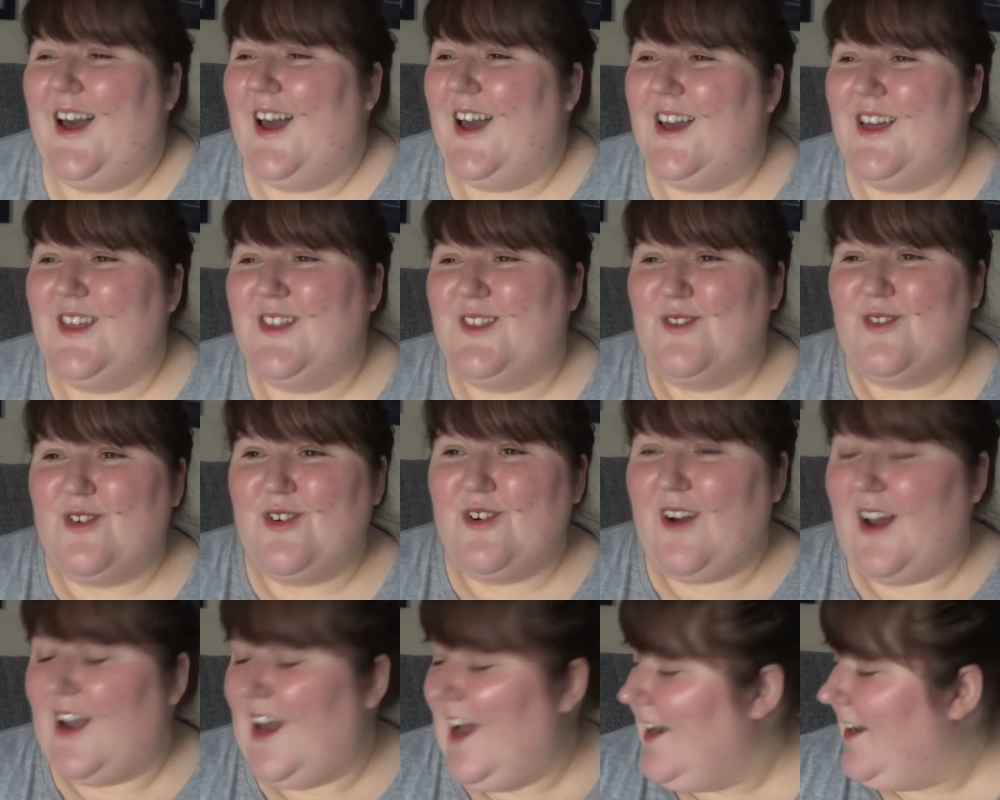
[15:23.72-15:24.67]
Either or,
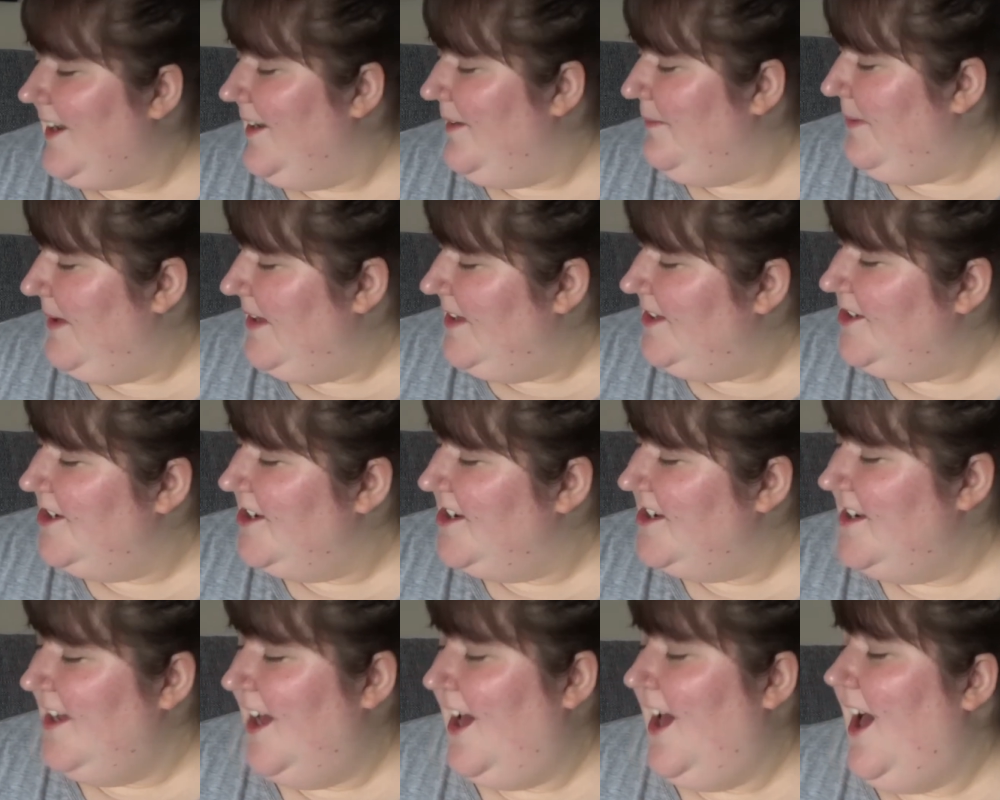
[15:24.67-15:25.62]
I like an
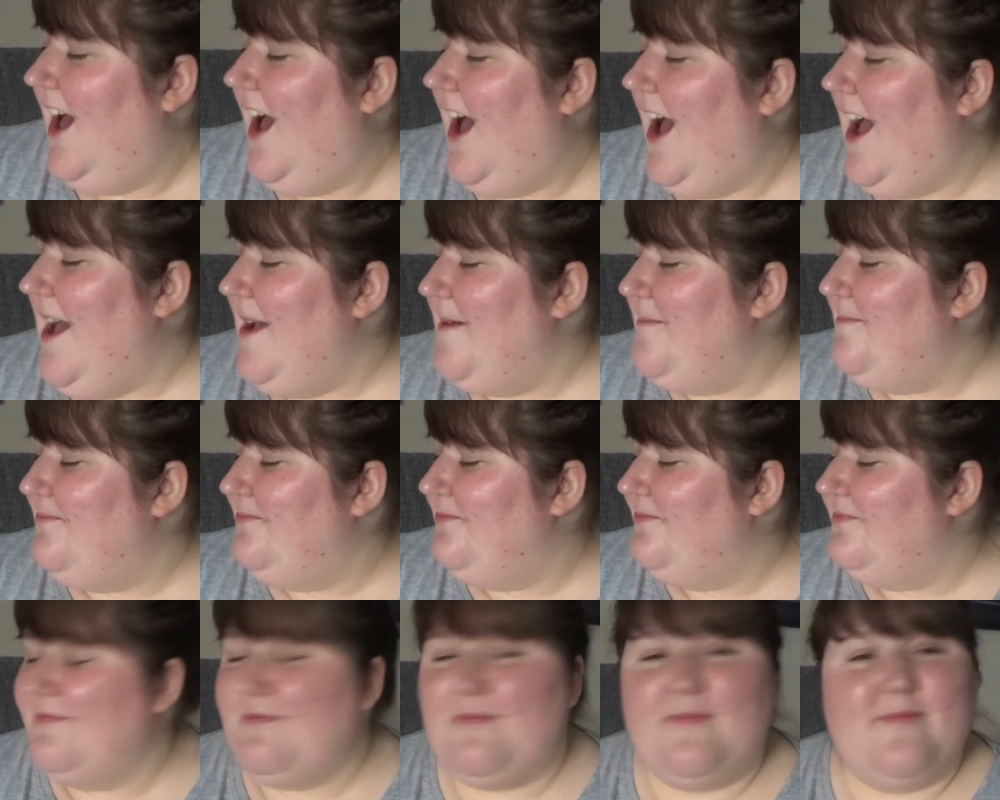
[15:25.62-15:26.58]
opinion. Um,
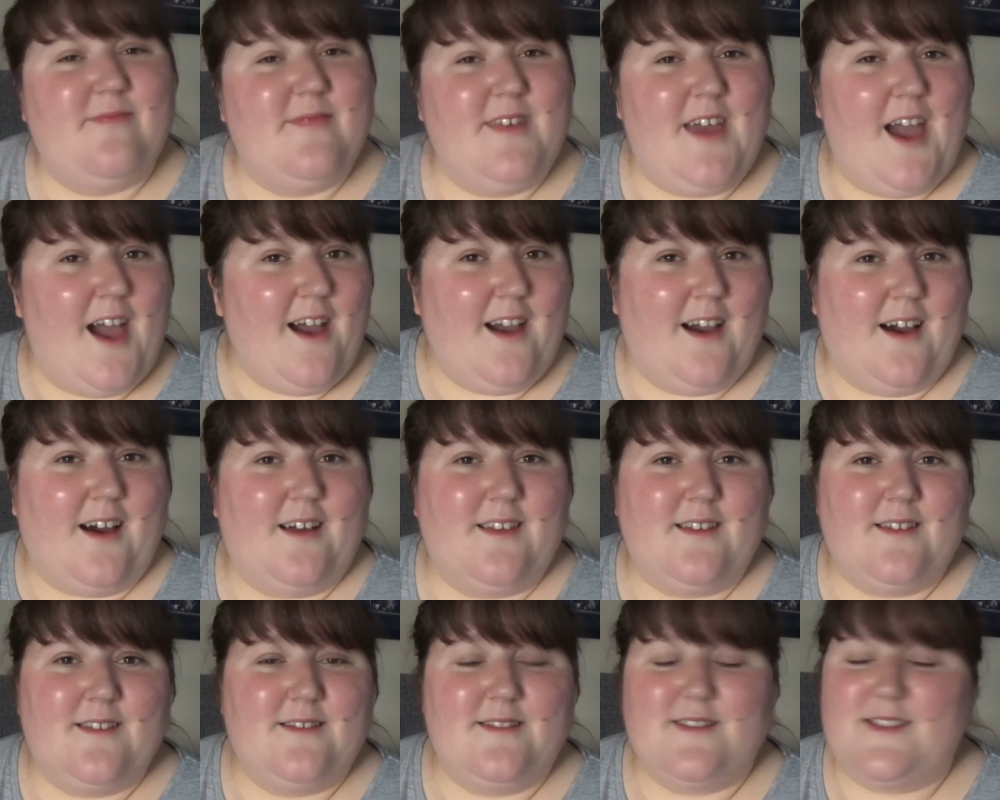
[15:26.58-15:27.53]
yeah,
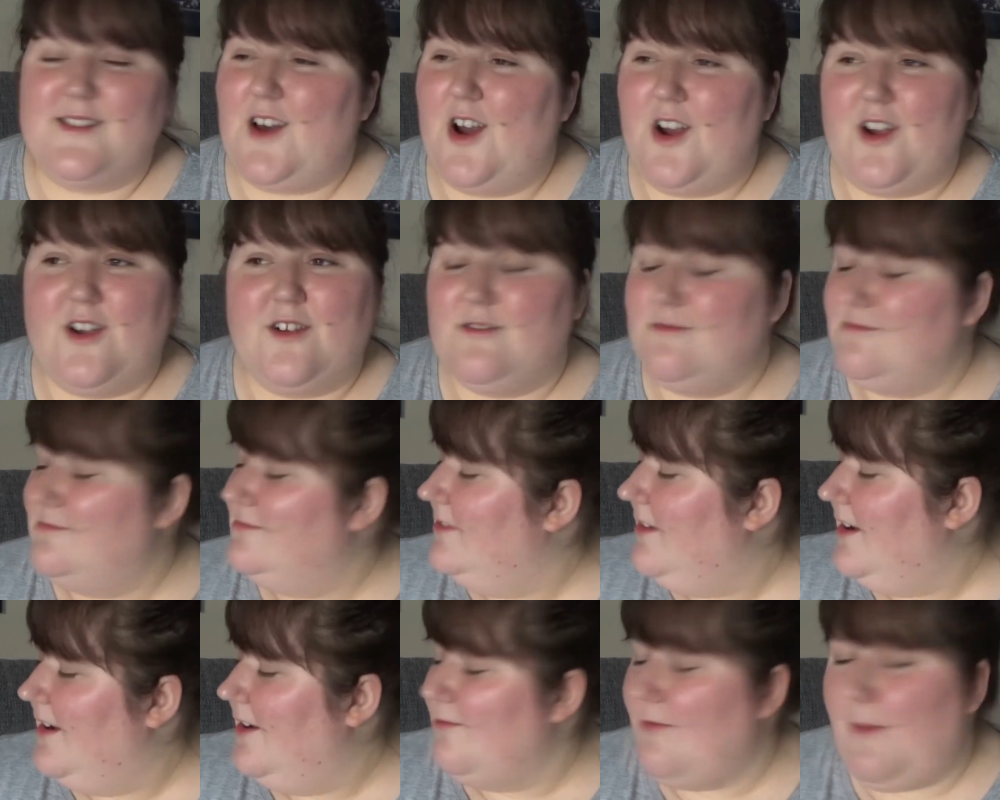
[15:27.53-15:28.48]
so
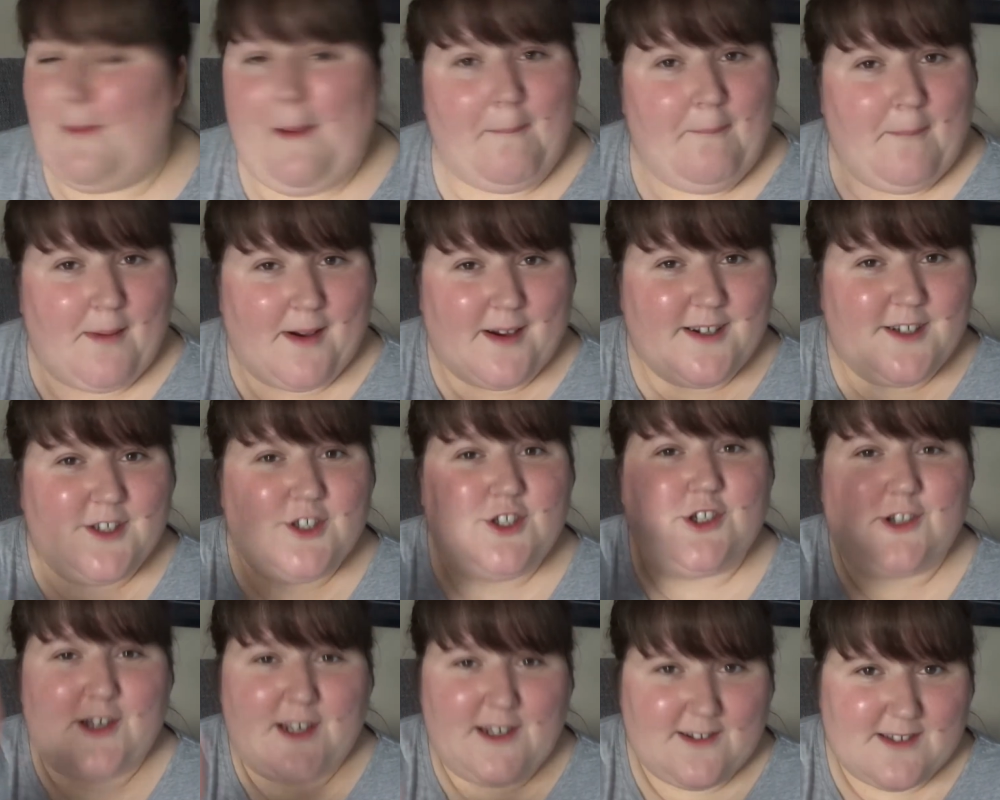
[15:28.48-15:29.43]
remember,
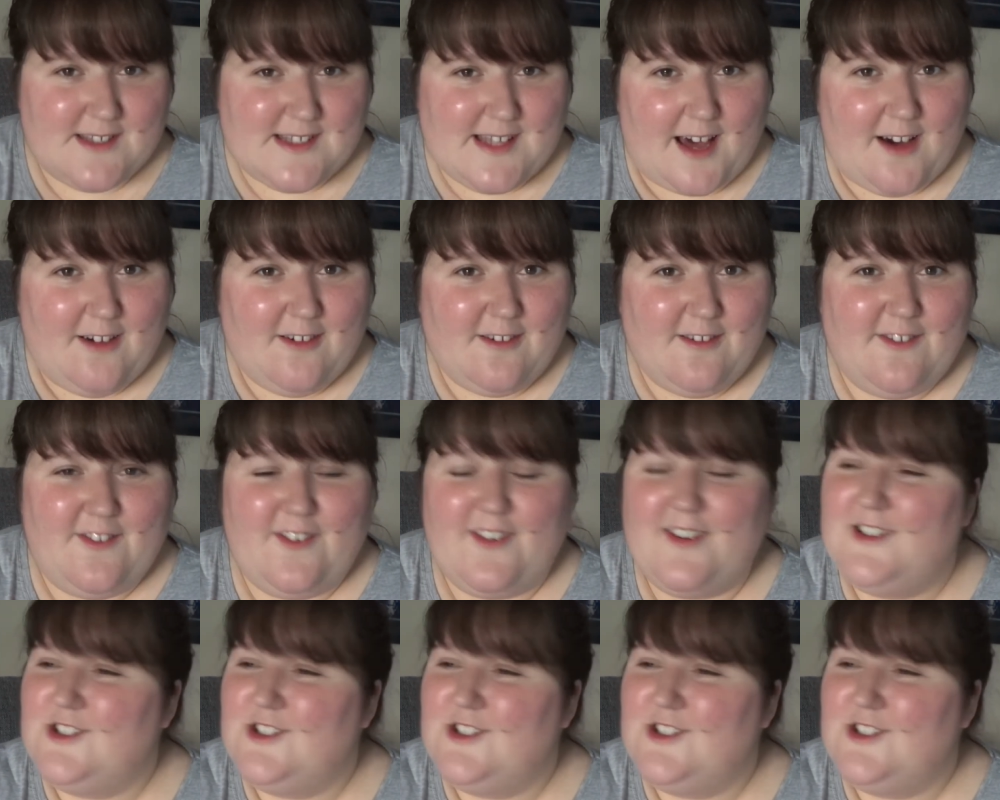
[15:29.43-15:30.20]
treat yourself.